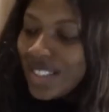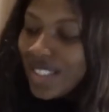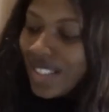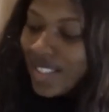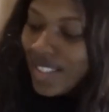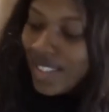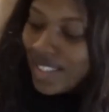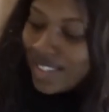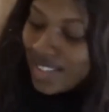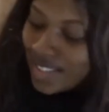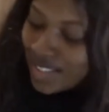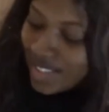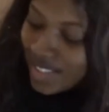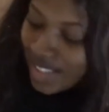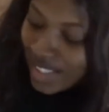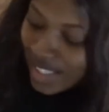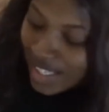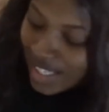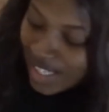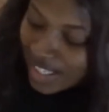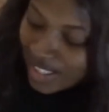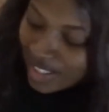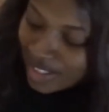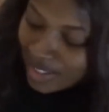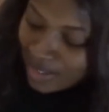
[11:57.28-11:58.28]
is the
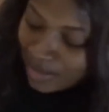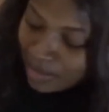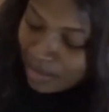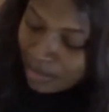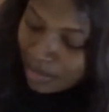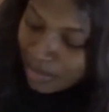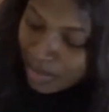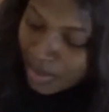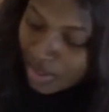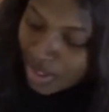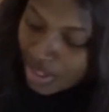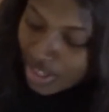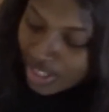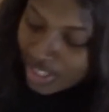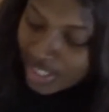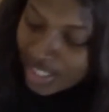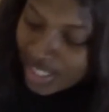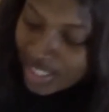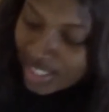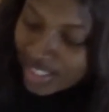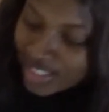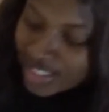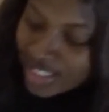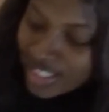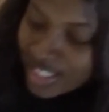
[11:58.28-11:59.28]
end
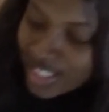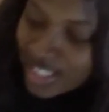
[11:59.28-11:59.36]
product.